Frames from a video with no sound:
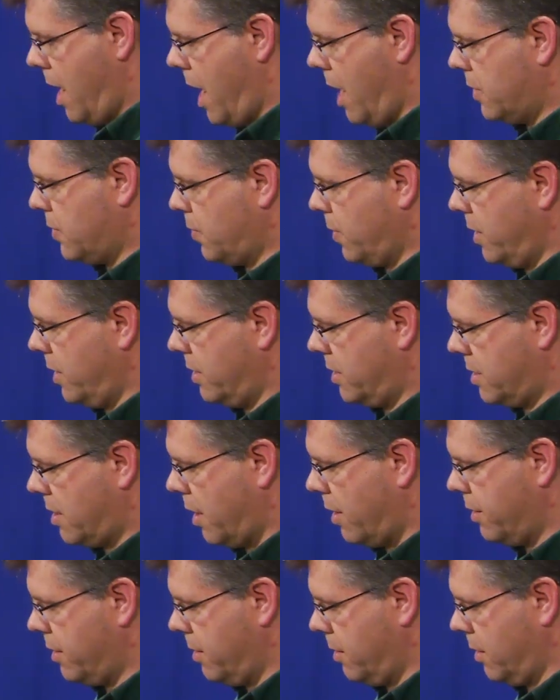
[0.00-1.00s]
As we
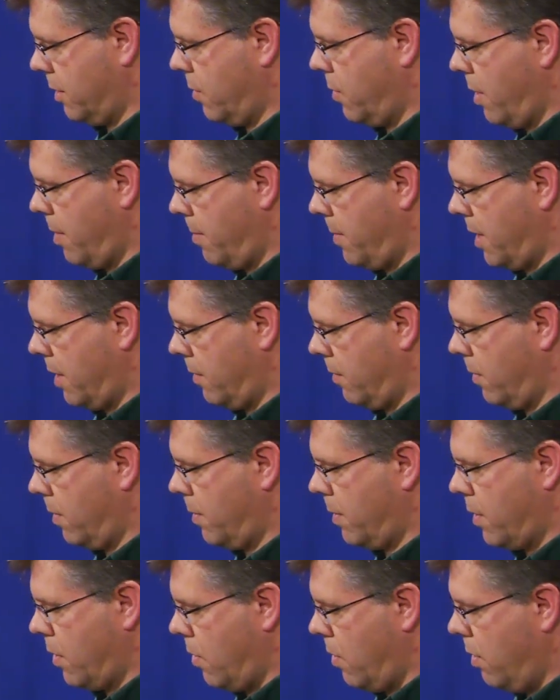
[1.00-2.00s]
start the equipment, we
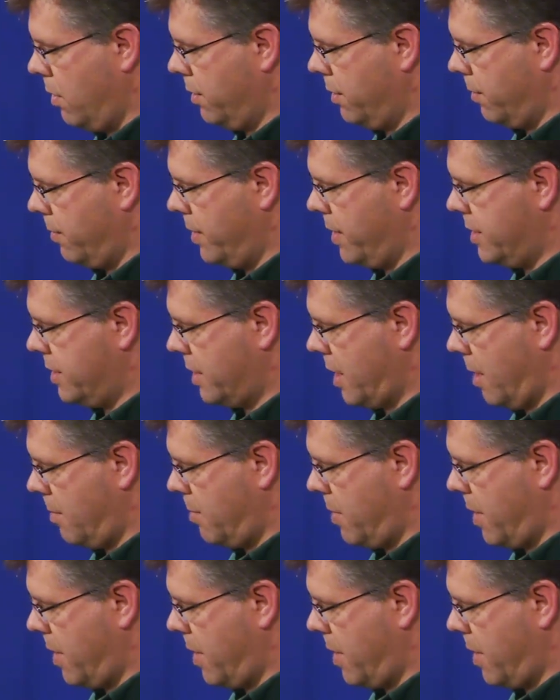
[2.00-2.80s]
want to hold the reset